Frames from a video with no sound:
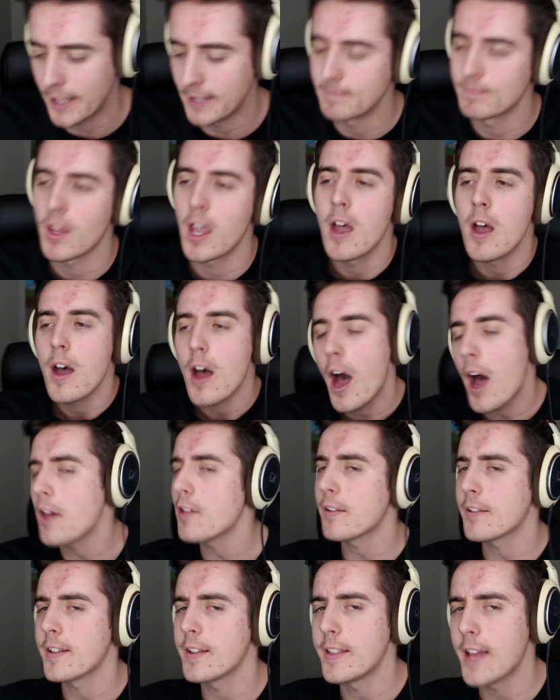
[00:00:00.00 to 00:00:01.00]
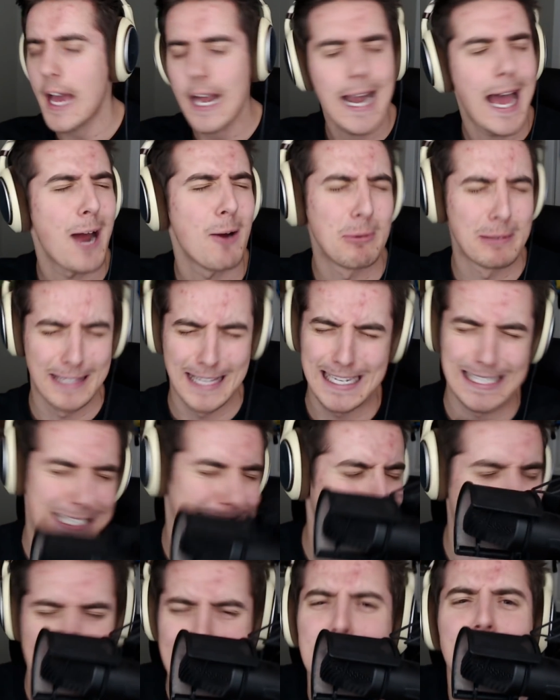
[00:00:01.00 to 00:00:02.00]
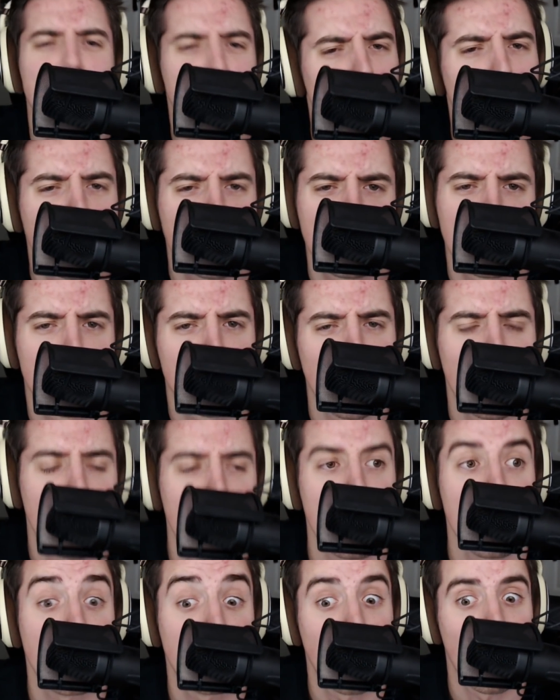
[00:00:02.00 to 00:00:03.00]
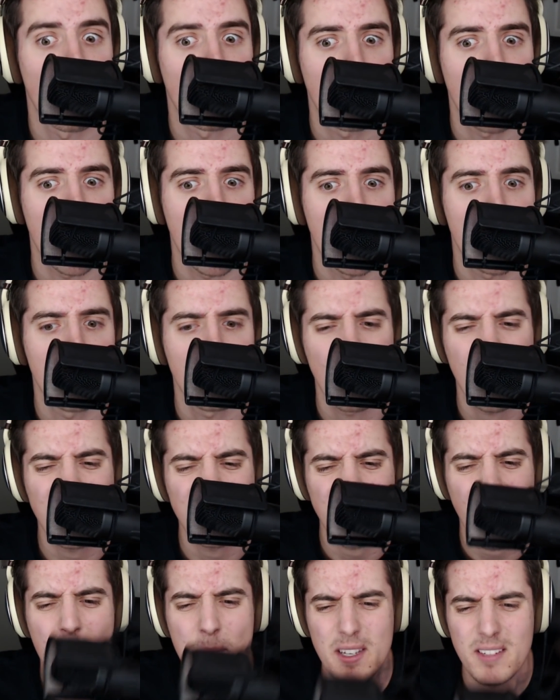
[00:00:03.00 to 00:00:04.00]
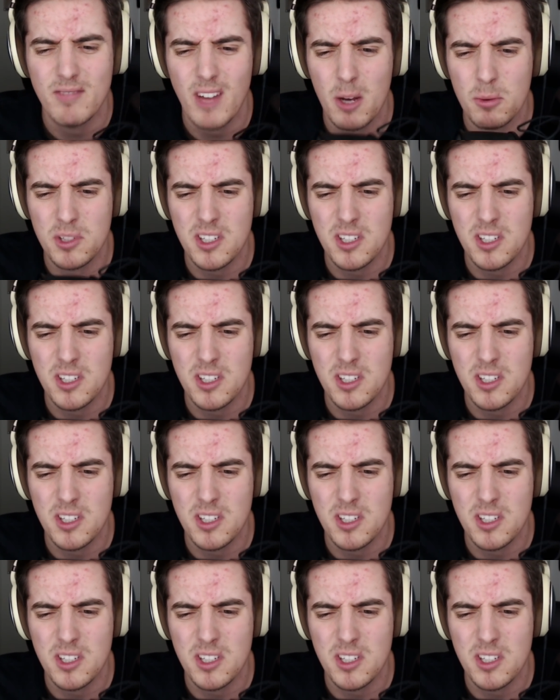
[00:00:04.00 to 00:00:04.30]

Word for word: But other than that, I would like to thank you so much for joining me for, uh, well, I mean,